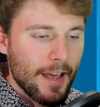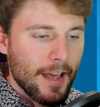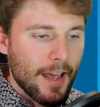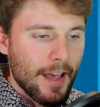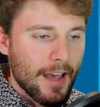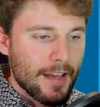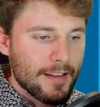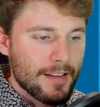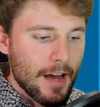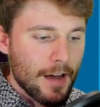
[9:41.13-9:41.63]

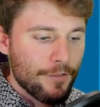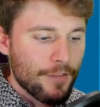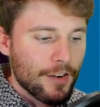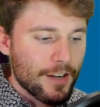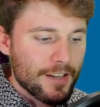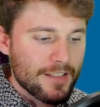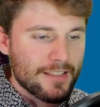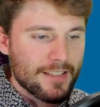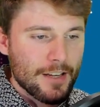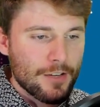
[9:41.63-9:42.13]
and not
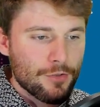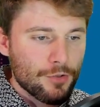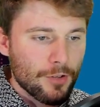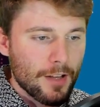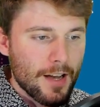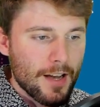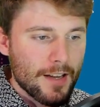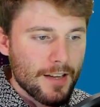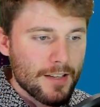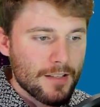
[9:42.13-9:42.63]
very
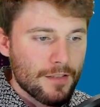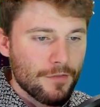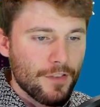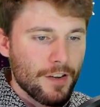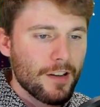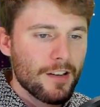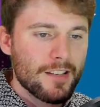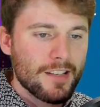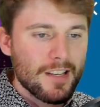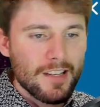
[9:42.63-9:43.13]
centralized,
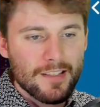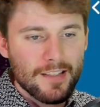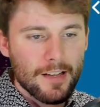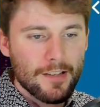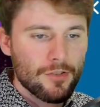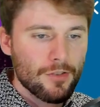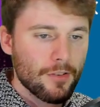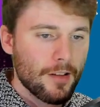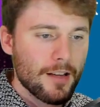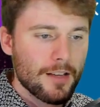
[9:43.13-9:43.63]
very
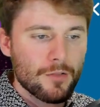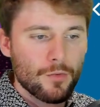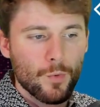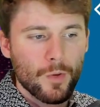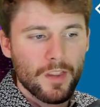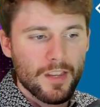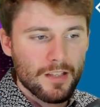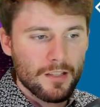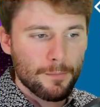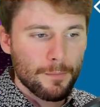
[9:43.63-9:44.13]
decentralized
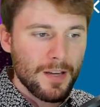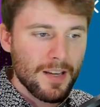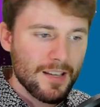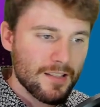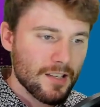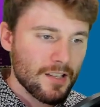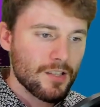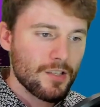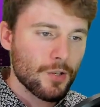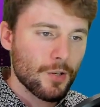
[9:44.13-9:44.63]
with its
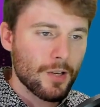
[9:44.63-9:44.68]
pieces.